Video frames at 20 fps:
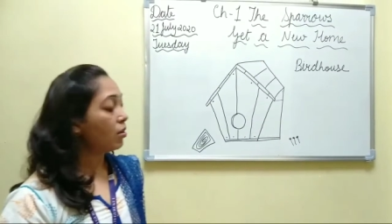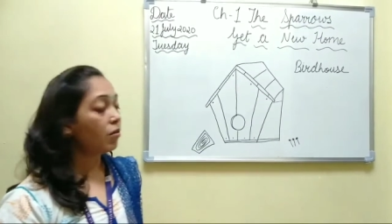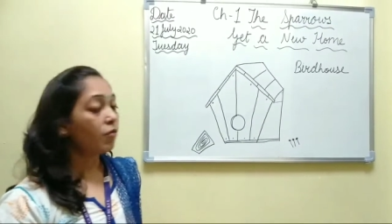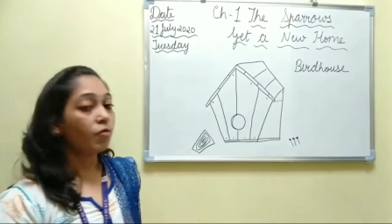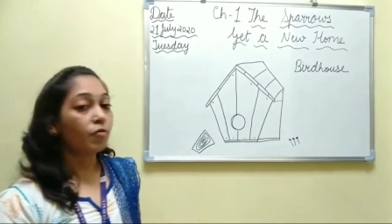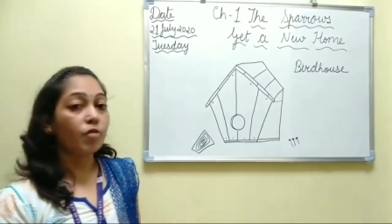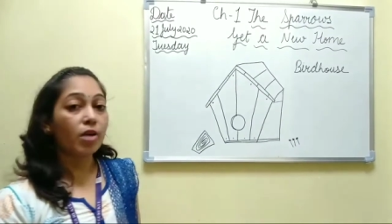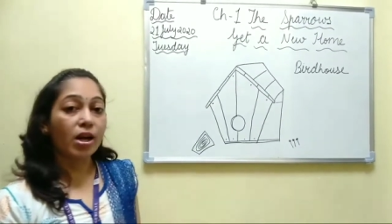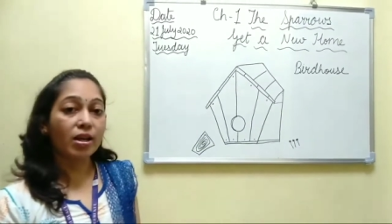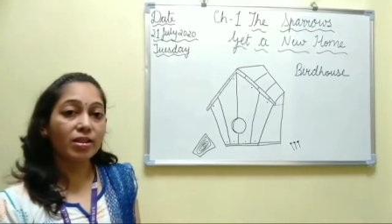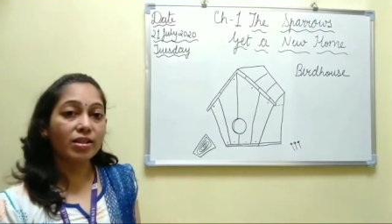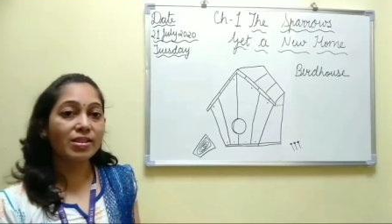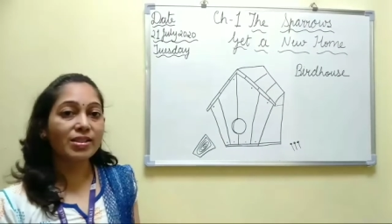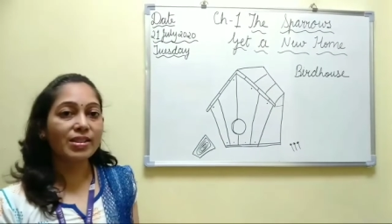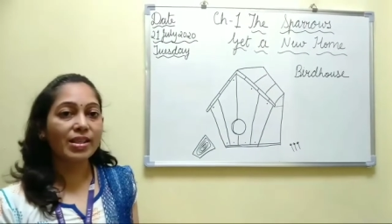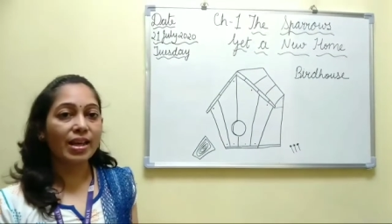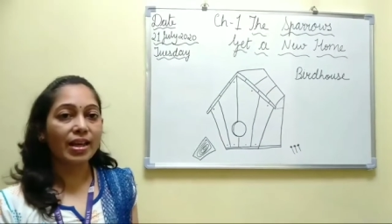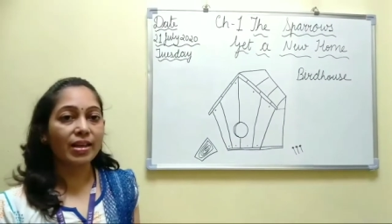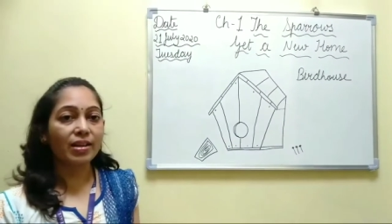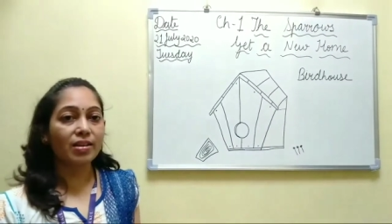Father
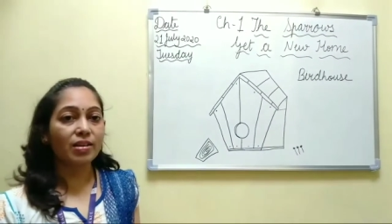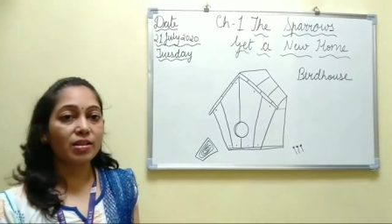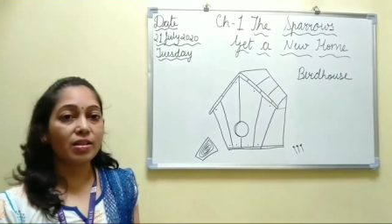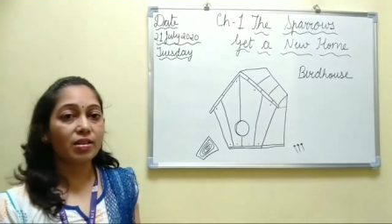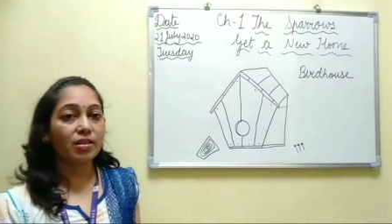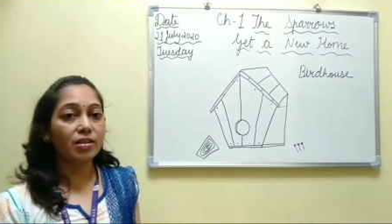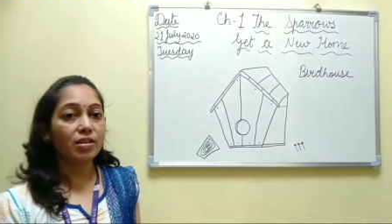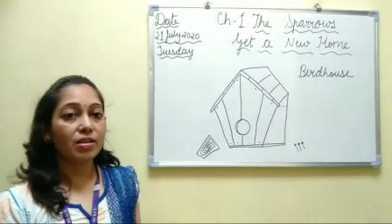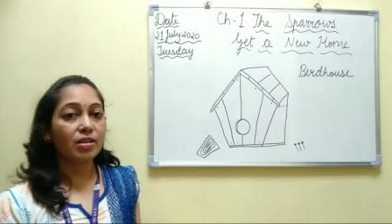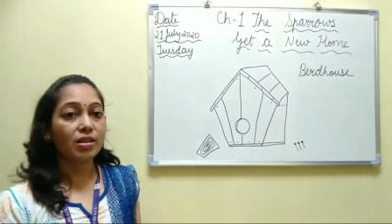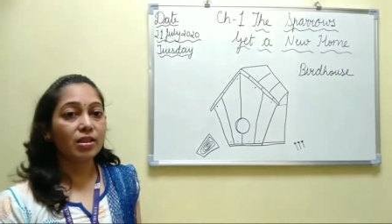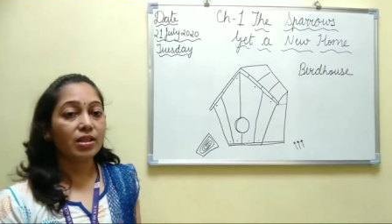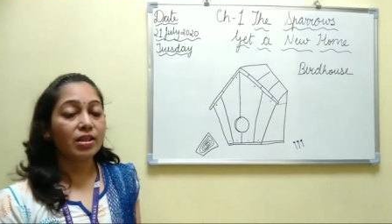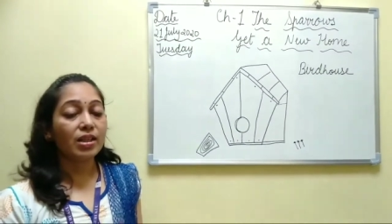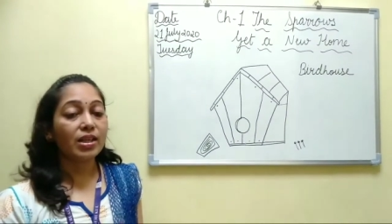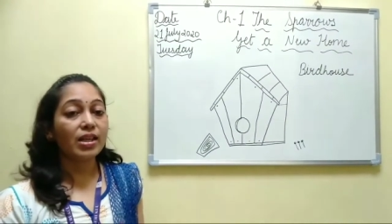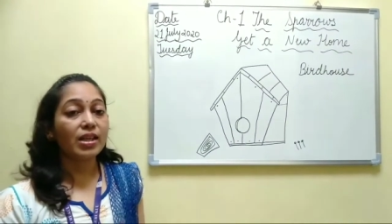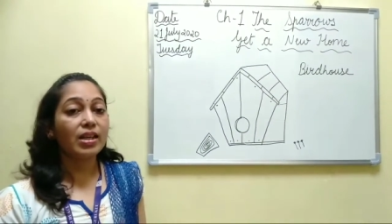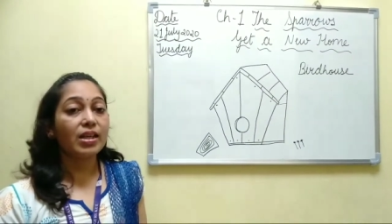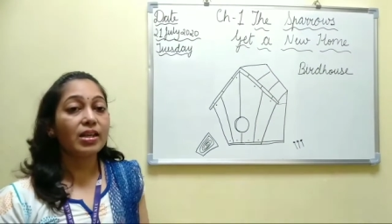said,
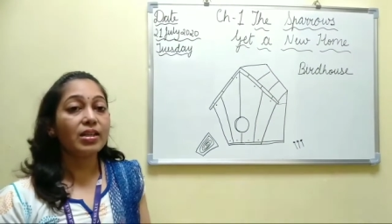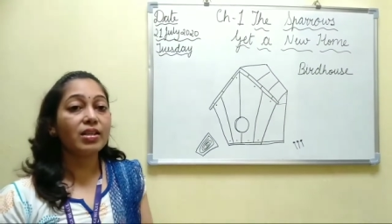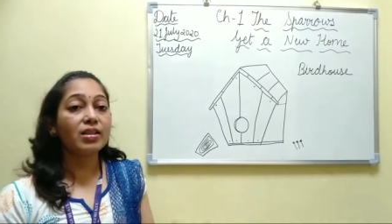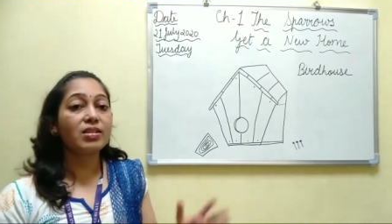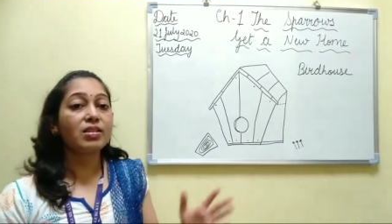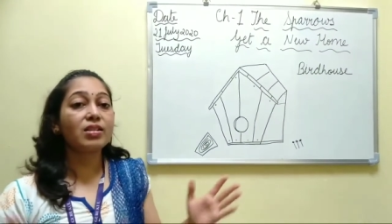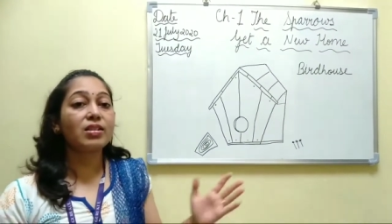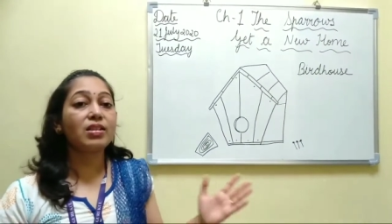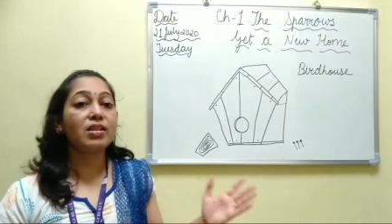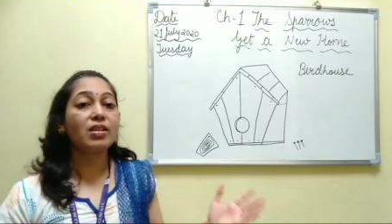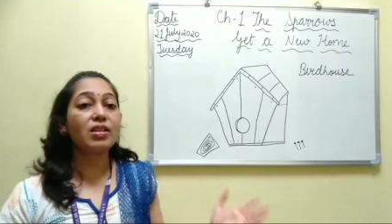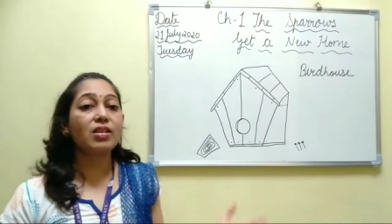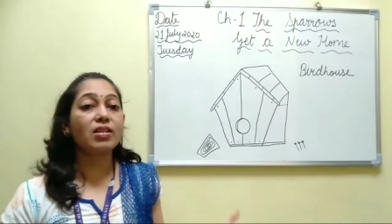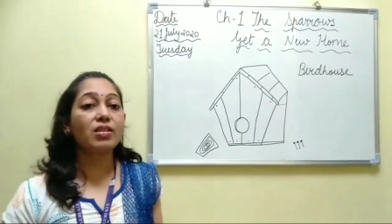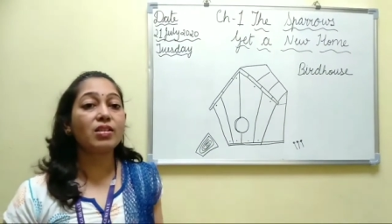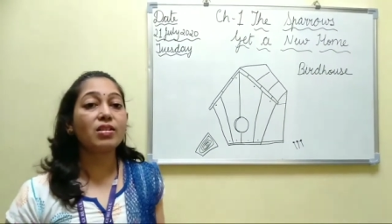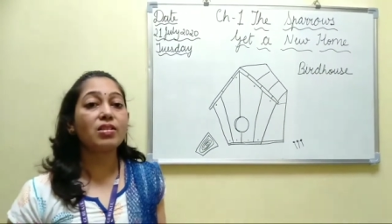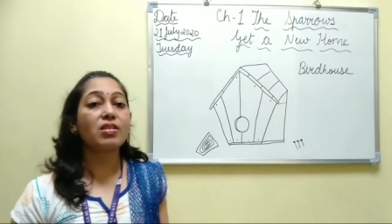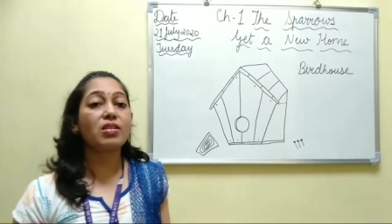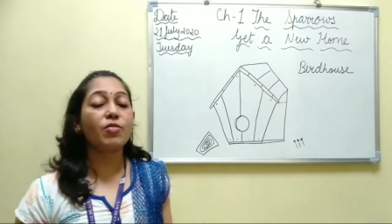in a city, it
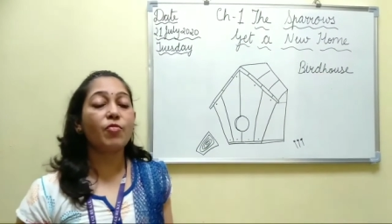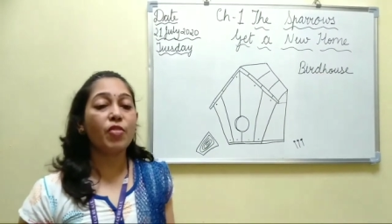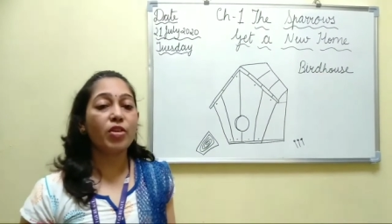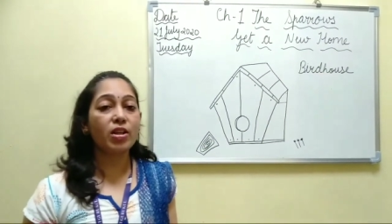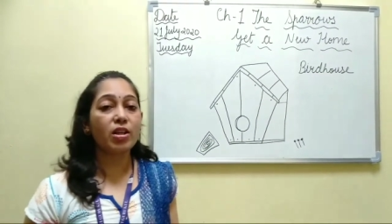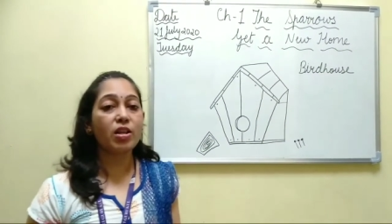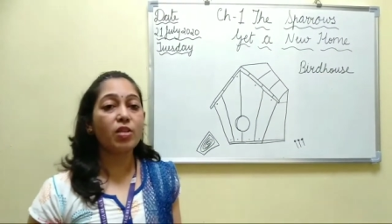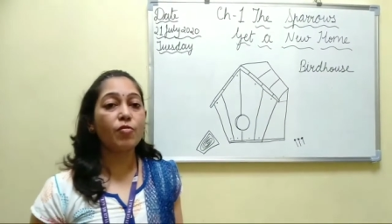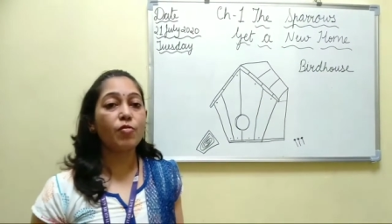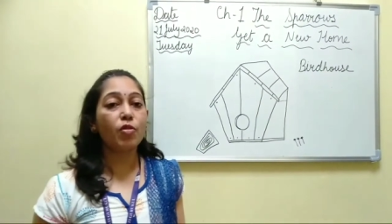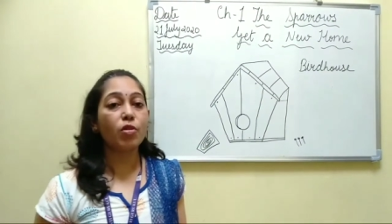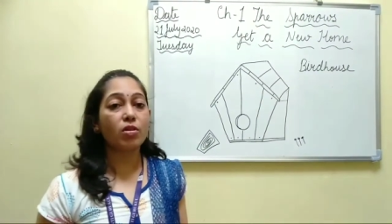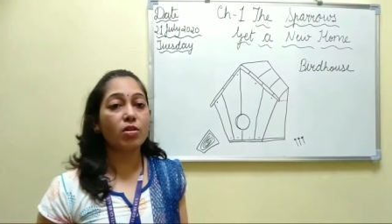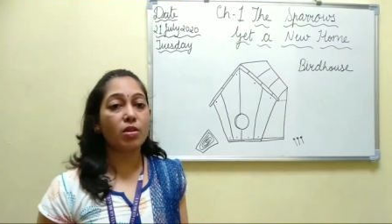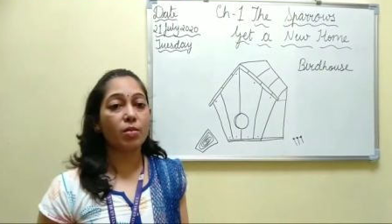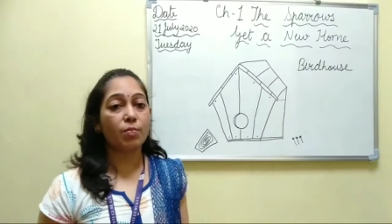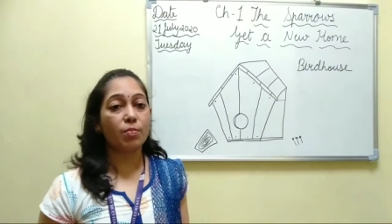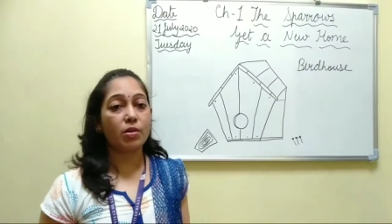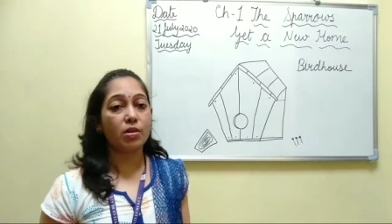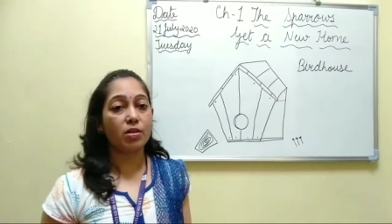is difficult for the
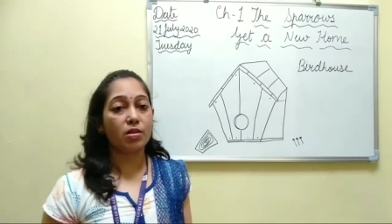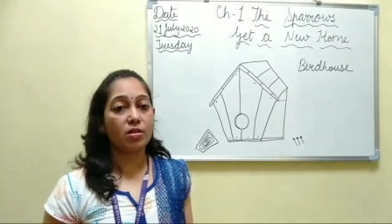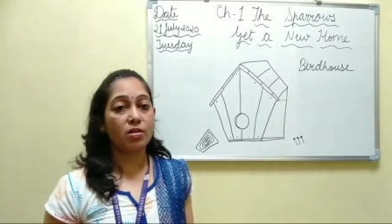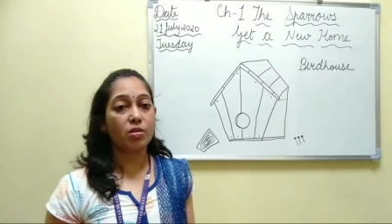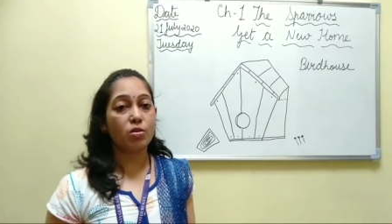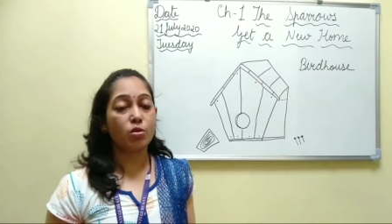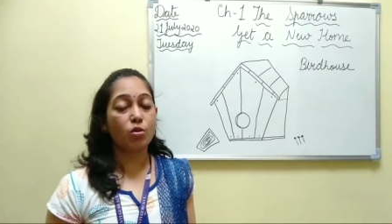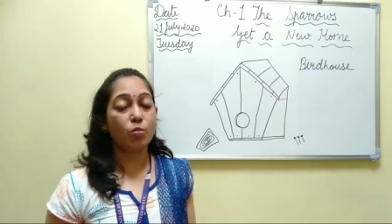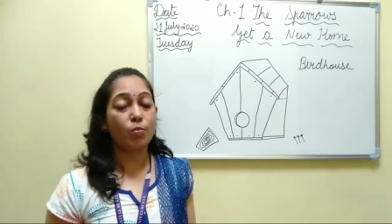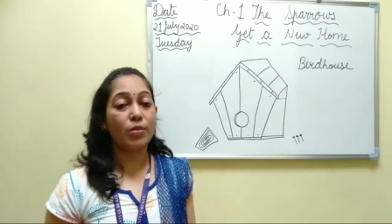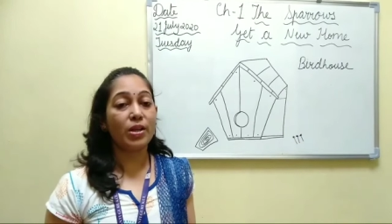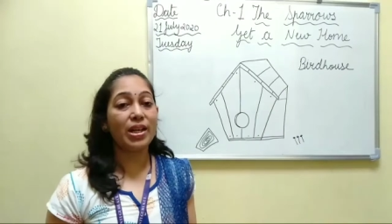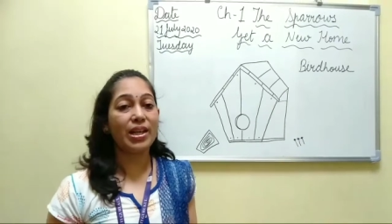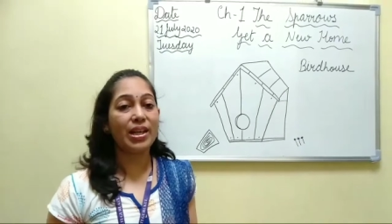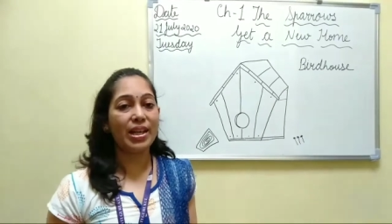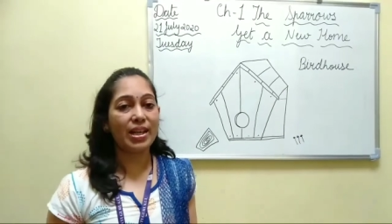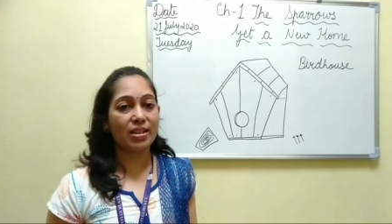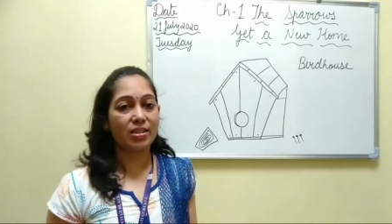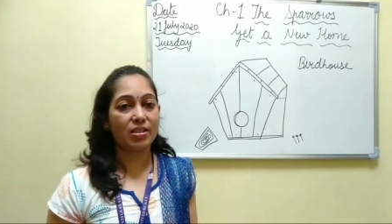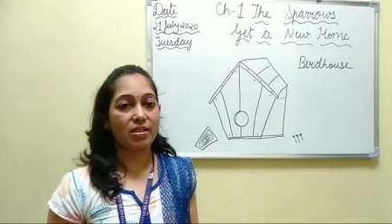birds to build
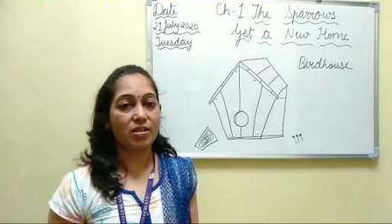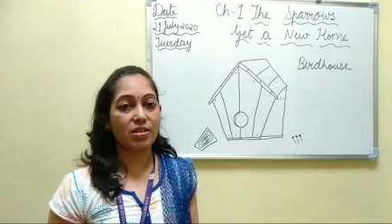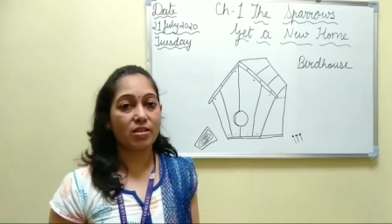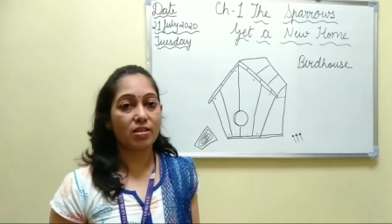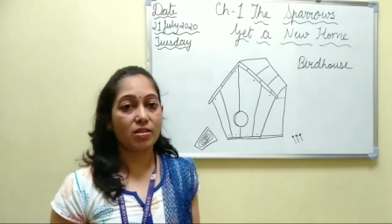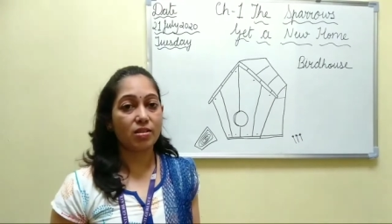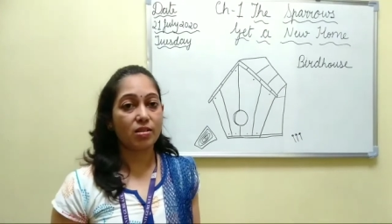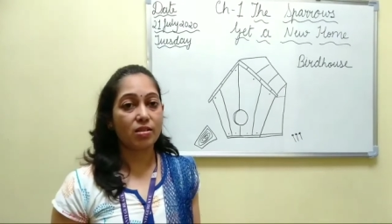nest